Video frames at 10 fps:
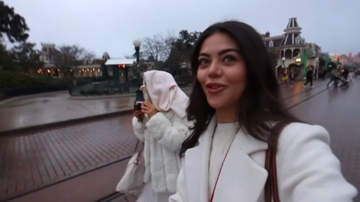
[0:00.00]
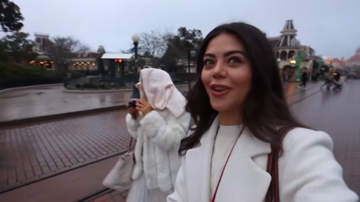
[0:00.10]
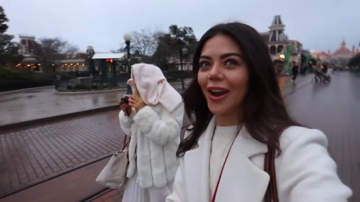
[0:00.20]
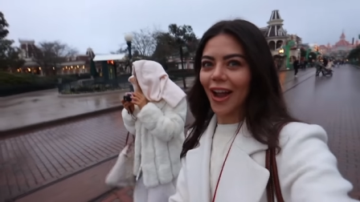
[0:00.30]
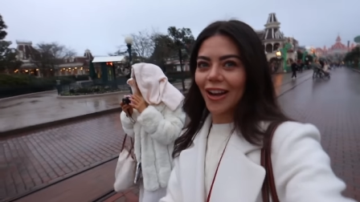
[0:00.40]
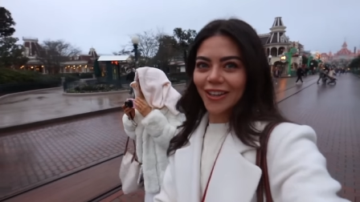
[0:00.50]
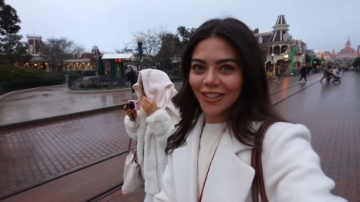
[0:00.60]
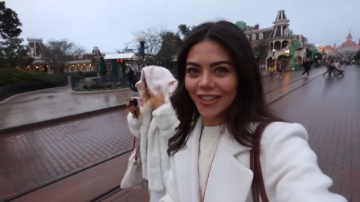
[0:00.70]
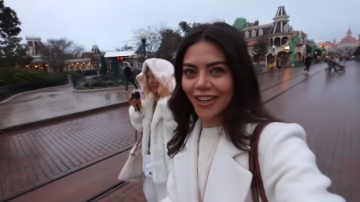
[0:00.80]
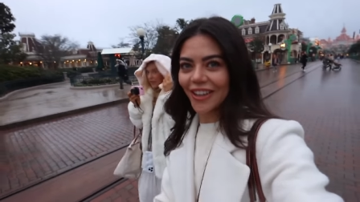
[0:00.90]
the
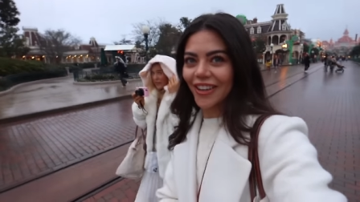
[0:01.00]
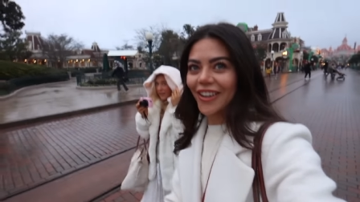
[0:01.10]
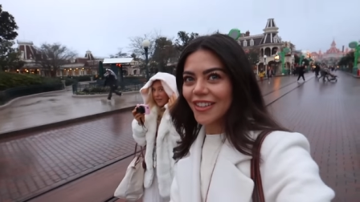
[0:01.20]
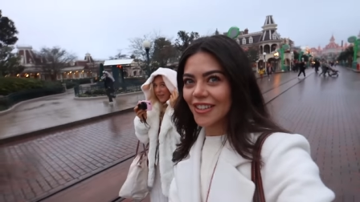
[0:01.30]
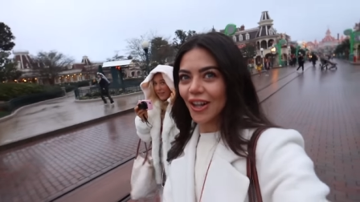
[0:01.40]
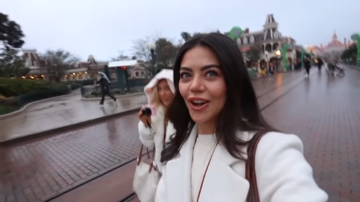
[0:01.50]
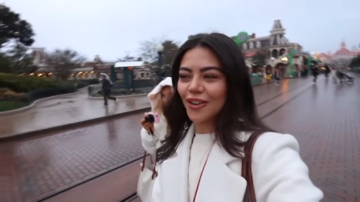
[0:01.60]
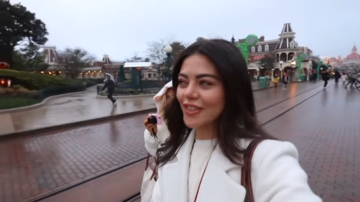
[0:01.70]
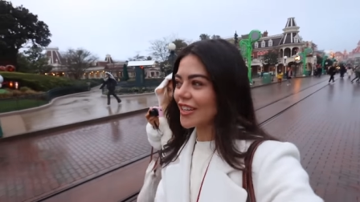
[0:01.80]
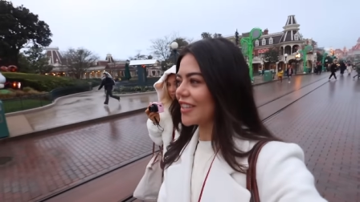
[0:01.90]
reality
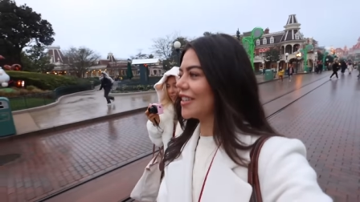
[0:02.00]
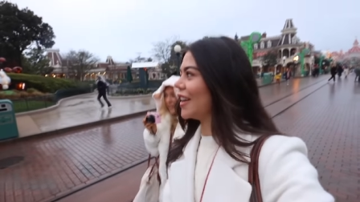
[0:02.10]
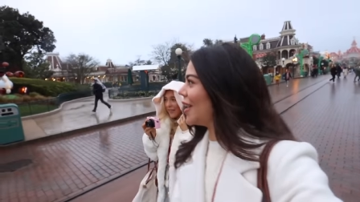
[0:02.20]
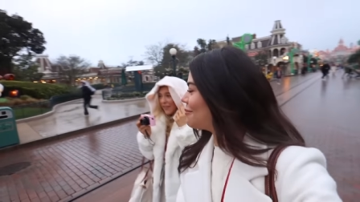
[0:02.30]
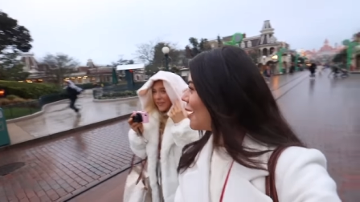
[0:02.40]
of a Disneyland